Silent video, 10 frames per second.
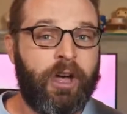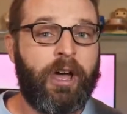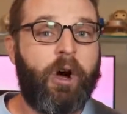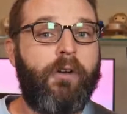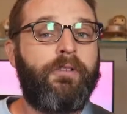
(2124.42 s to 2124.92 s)

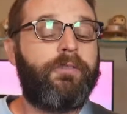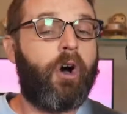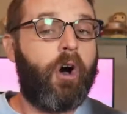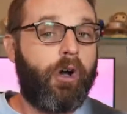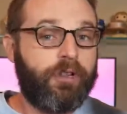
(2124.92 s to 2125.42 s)
off of
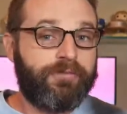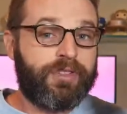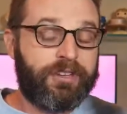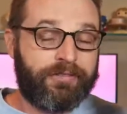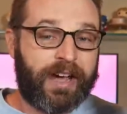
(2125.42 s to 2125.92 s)
all of the
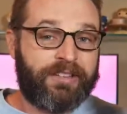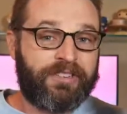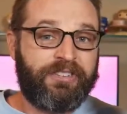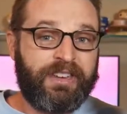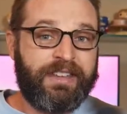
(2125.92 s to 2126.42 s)
devices
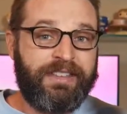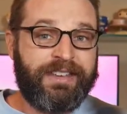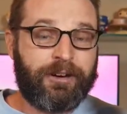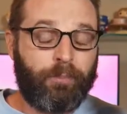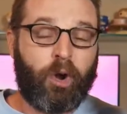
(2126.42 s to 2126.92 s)
in the
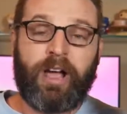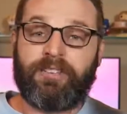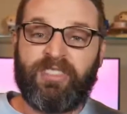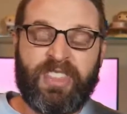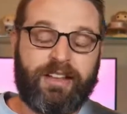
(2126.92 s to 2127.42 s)
enterprise.
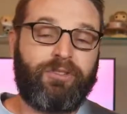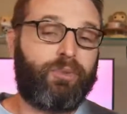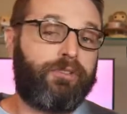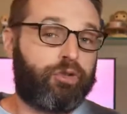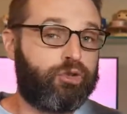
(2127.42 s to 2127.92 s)
That's what
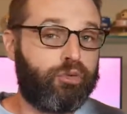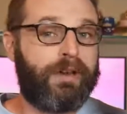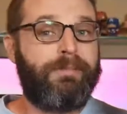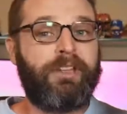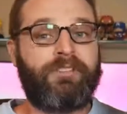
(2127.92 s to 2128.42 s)

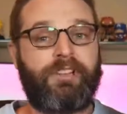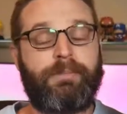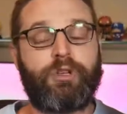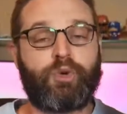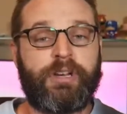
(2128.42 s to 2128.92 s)
streaming
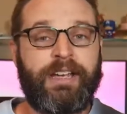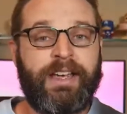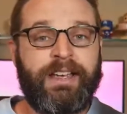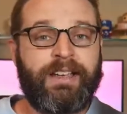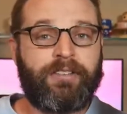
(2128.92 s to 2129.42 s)
telemetry
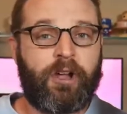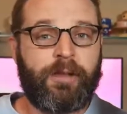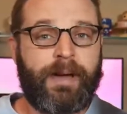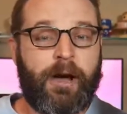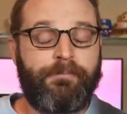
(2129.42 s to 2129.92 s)
is all
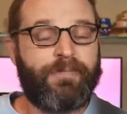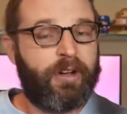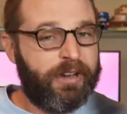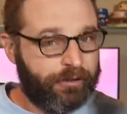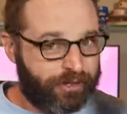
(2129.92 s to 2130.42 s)
about. Now,
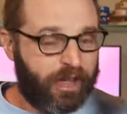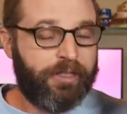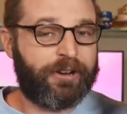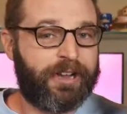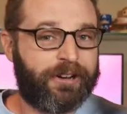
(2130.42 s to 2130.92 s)
here's the other
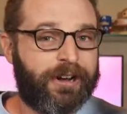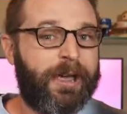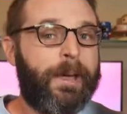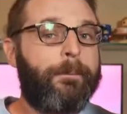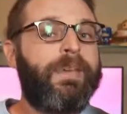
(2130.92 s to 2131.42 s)
kicker.
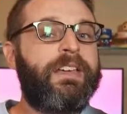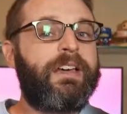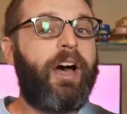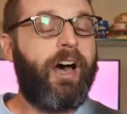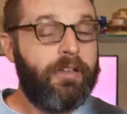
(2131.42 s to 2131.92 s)

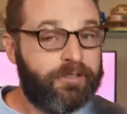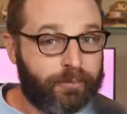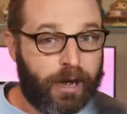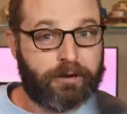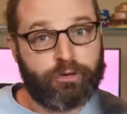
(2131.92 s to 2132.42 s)
Because
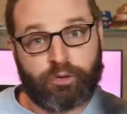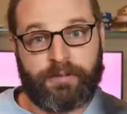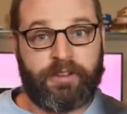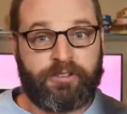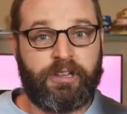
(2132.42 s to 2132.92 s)
model-driven
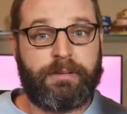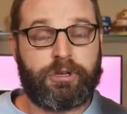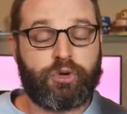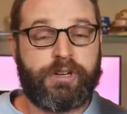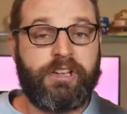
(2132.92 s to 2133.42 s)

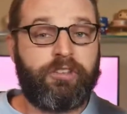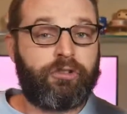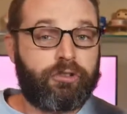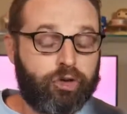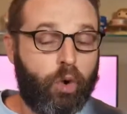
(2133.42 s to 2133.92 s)
telemetry is
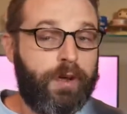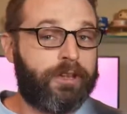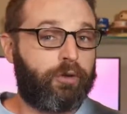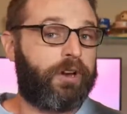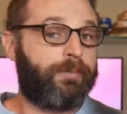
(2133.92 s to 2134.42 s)
so
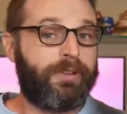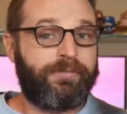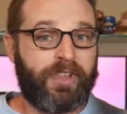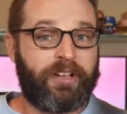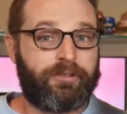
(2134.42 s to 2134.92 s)
incredibly
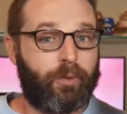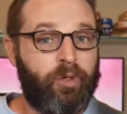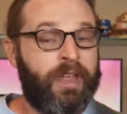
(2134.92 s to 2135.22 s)
flexible,